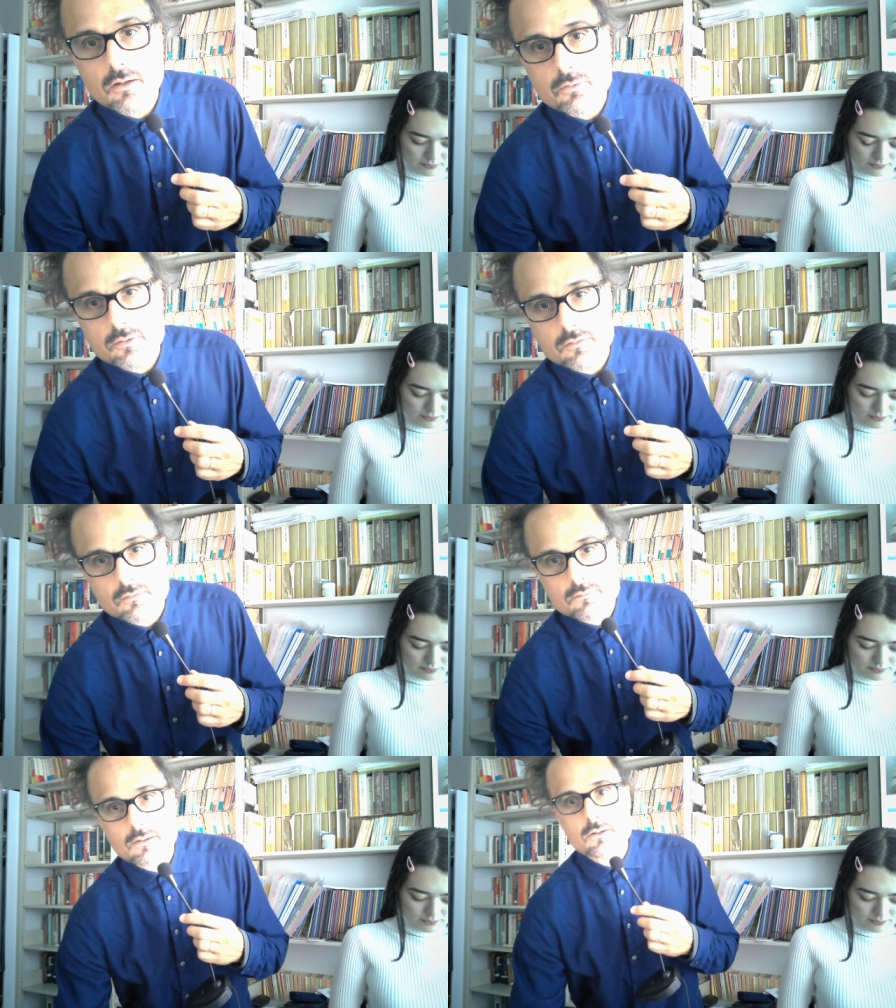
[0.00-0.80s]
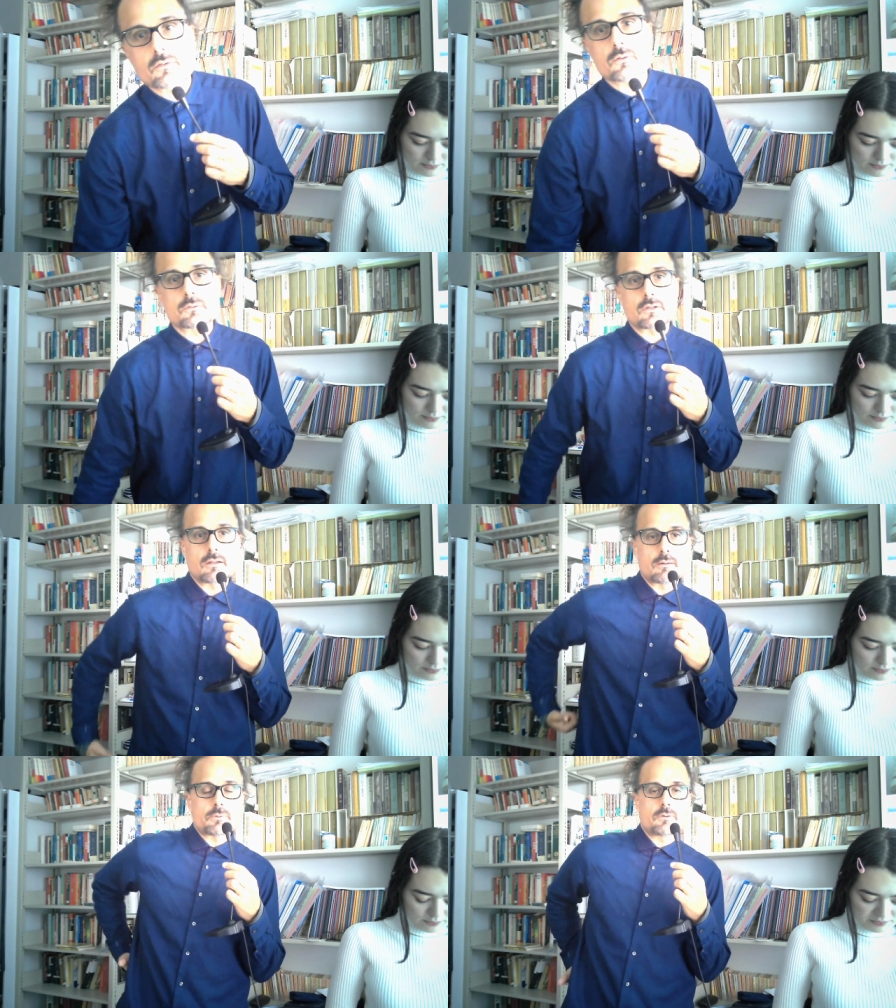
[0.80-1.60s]
according to Ishikawa, Ota
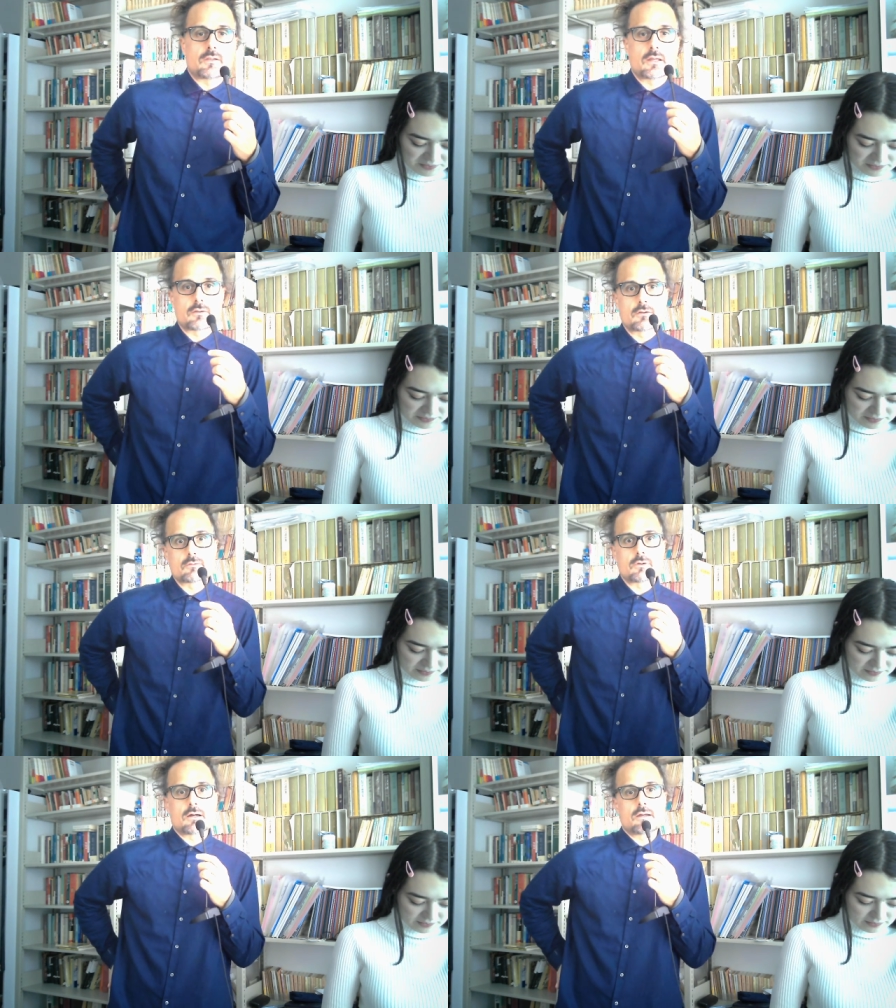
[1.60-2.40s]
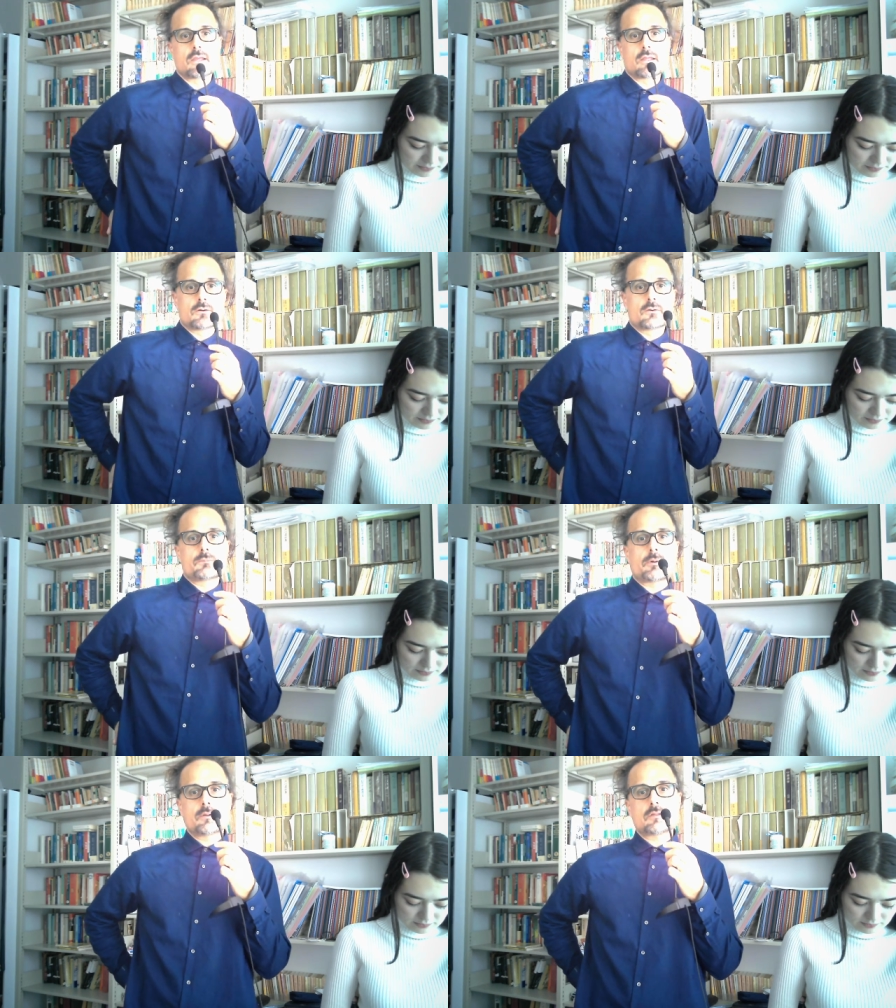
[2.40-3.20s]
Nampo, and the other uh, Edo
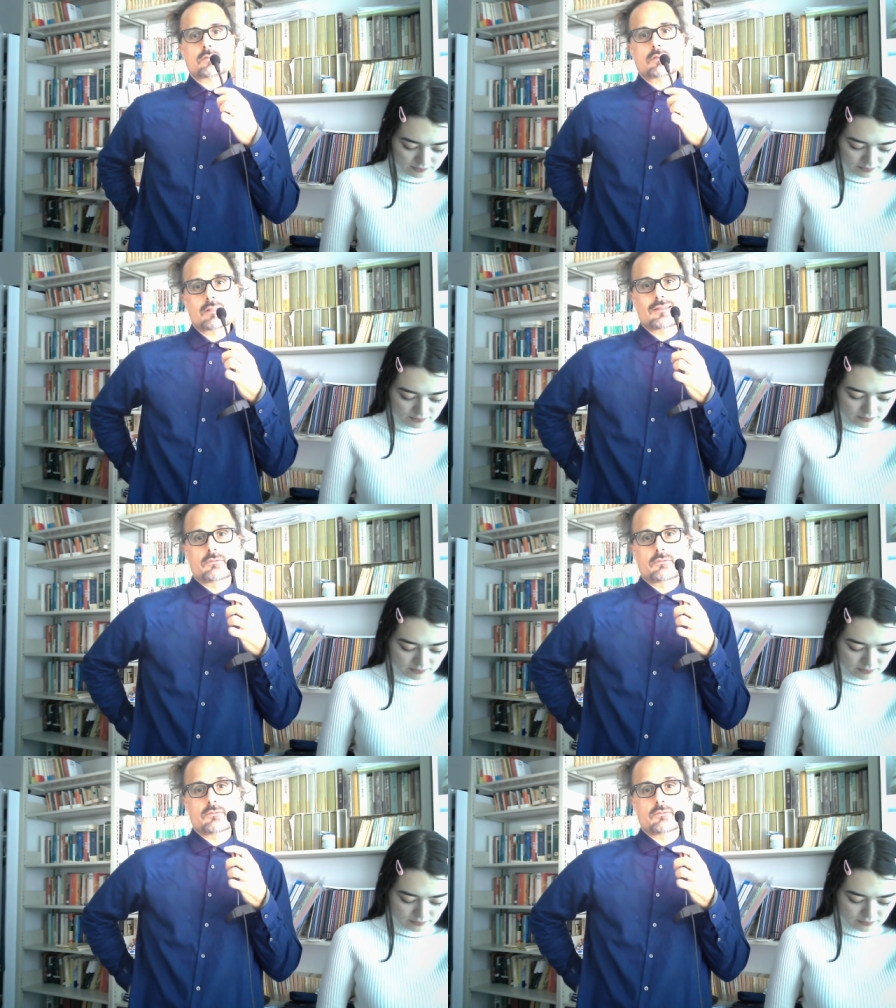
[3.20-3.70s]
poets, they